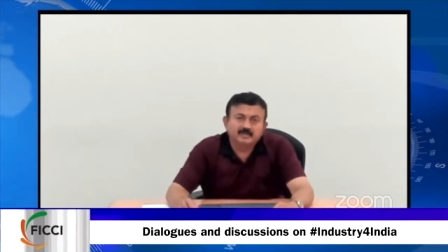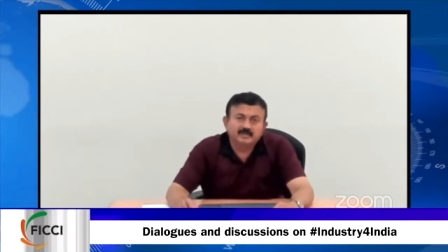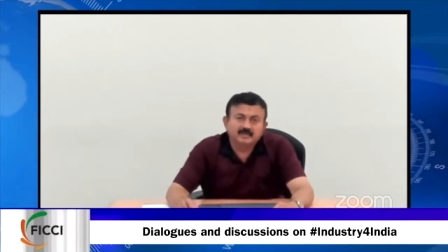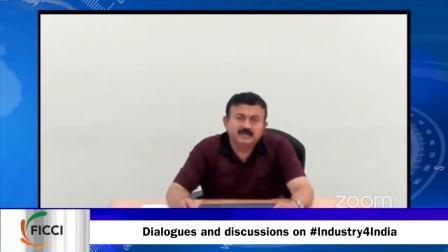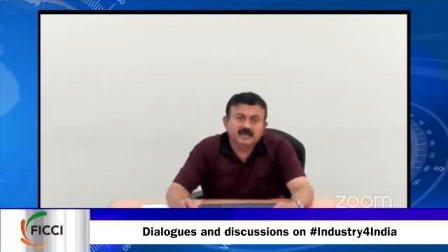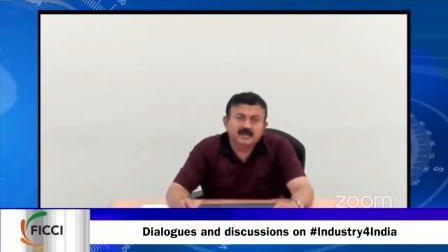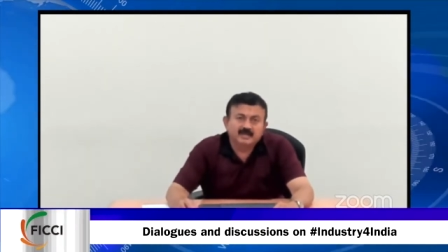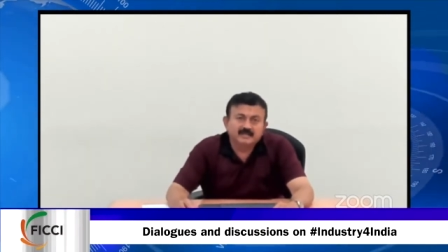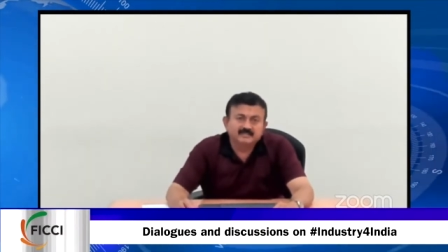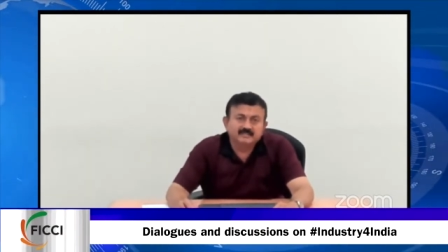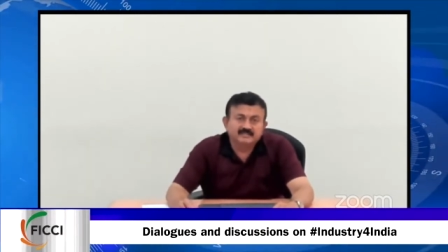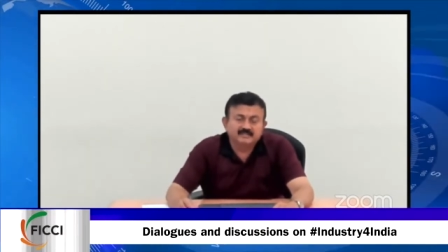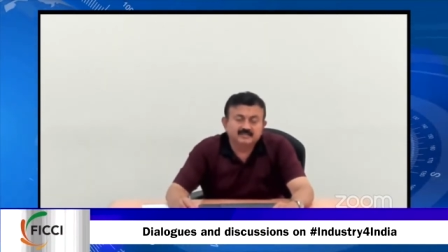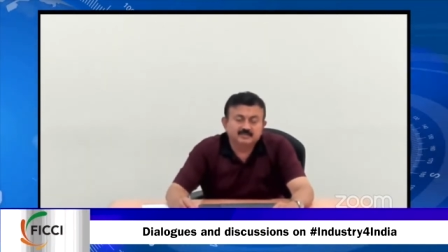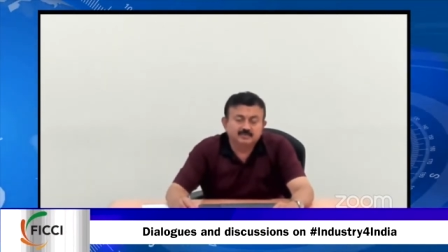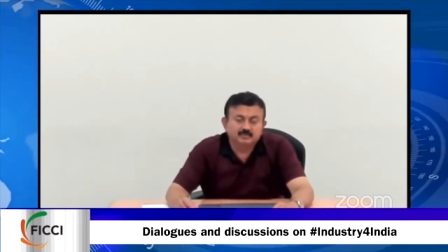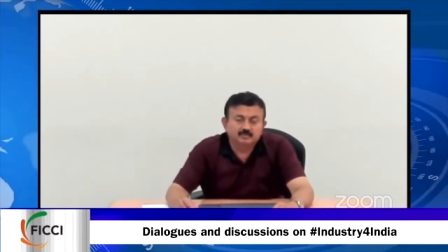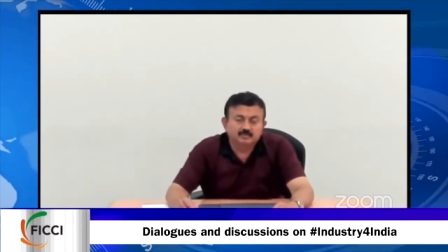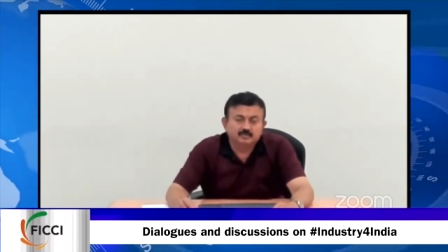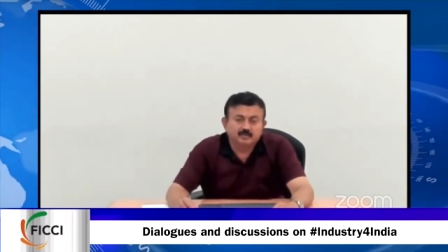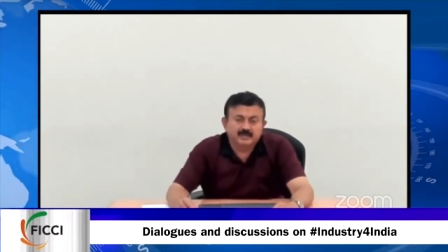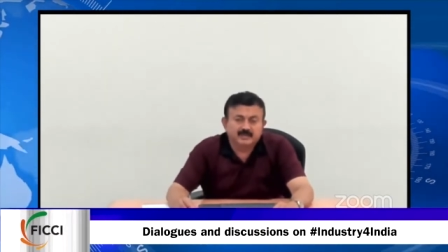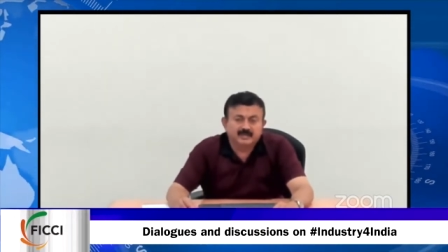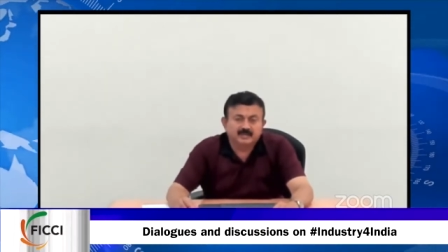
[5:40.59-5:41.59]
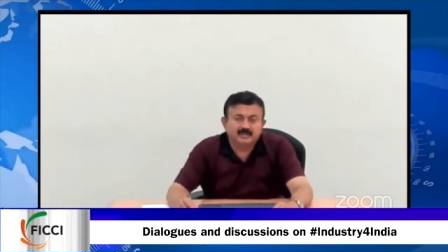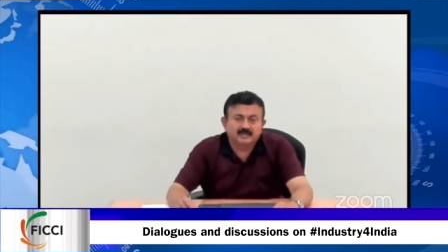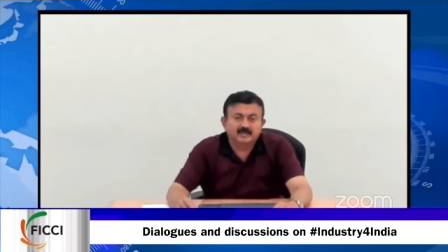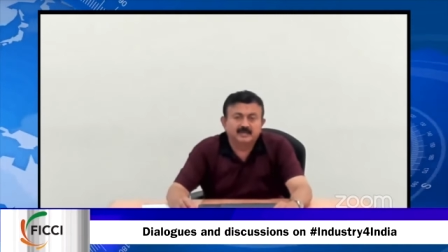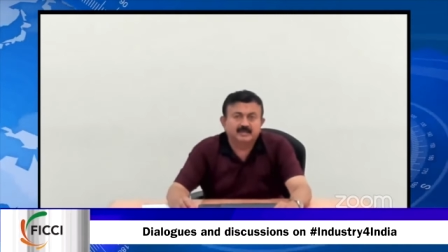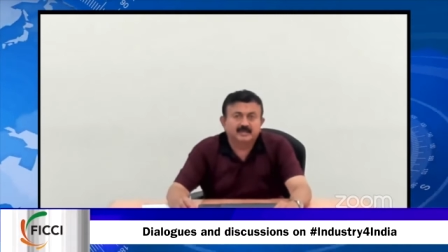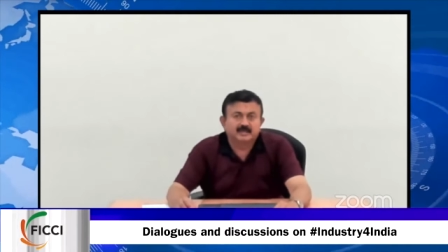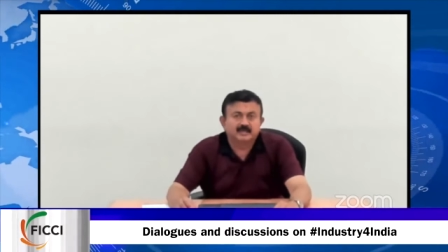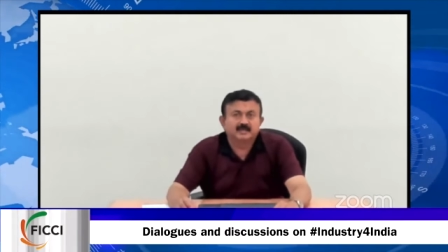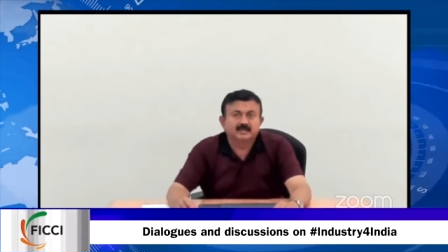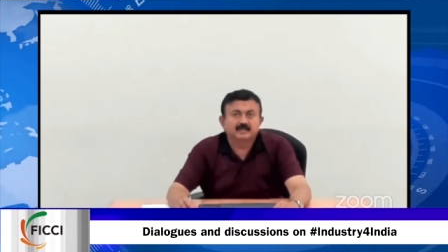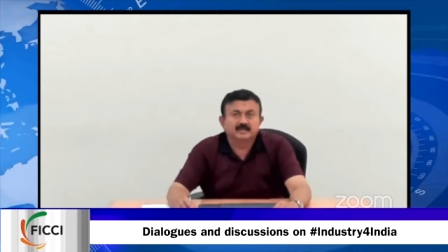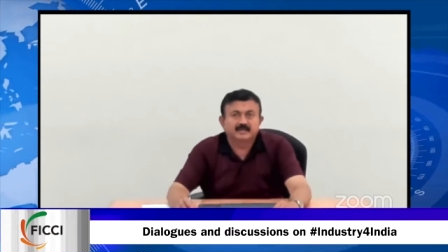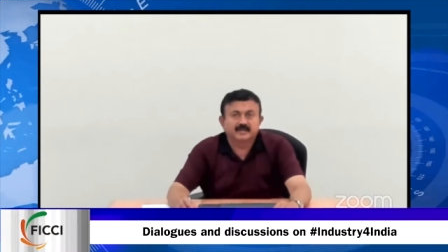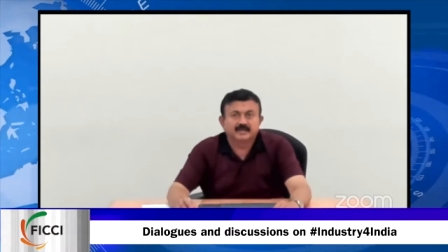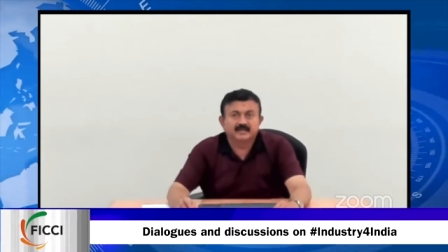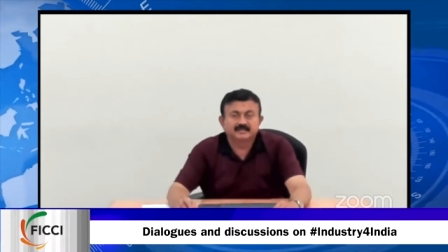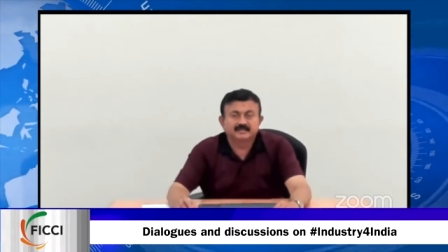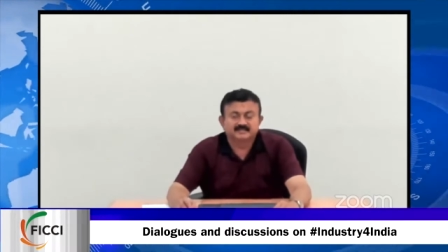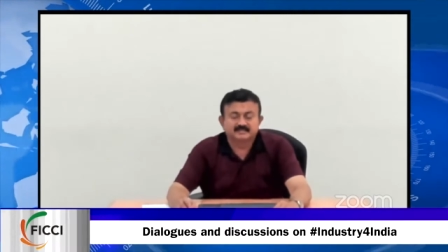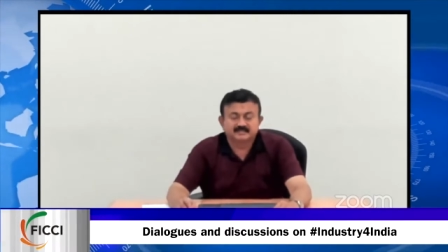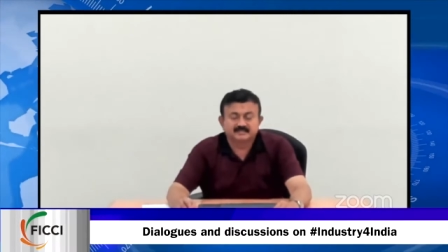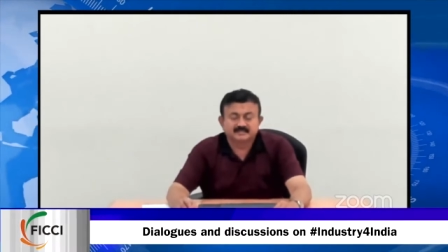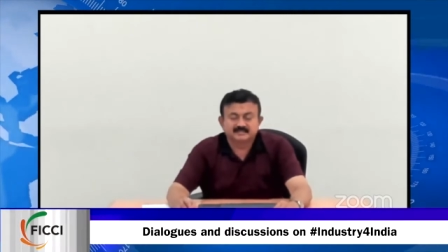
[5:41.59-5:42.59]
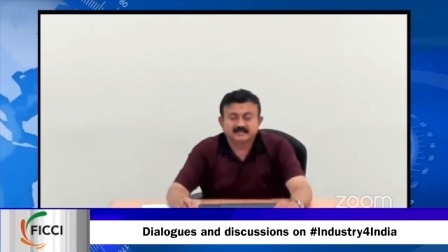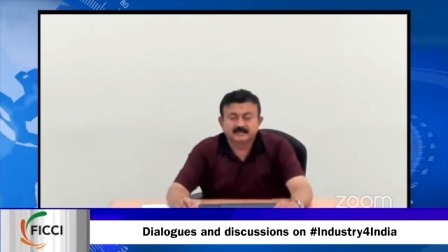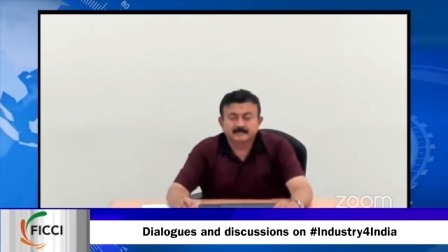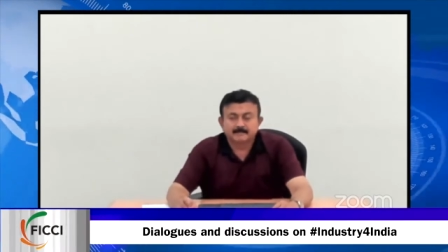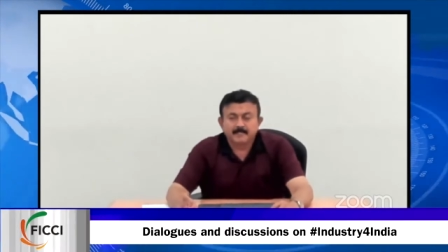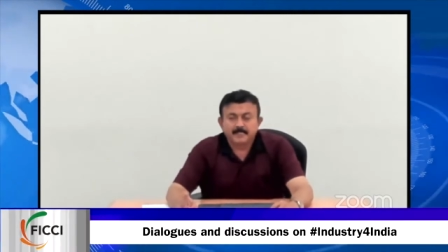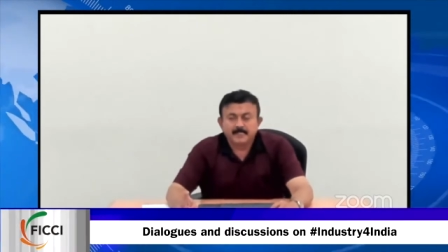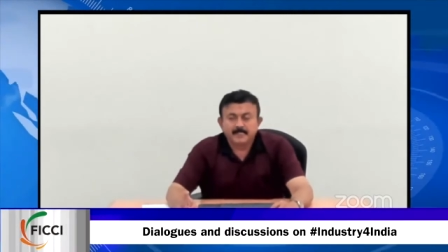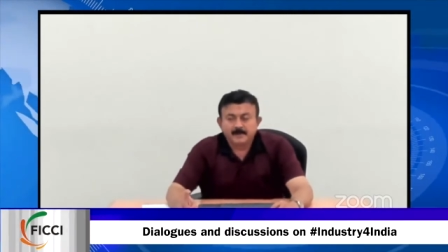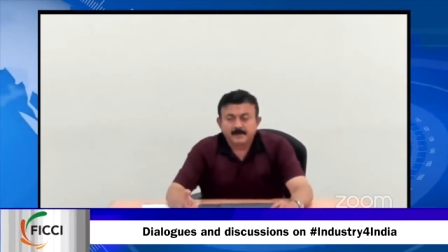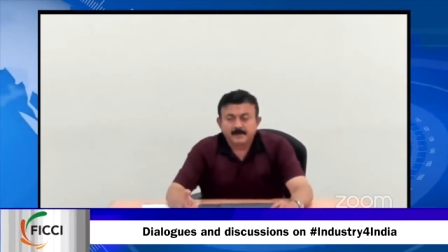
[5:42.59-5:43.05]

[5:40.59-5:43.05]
the ICU and critical cases.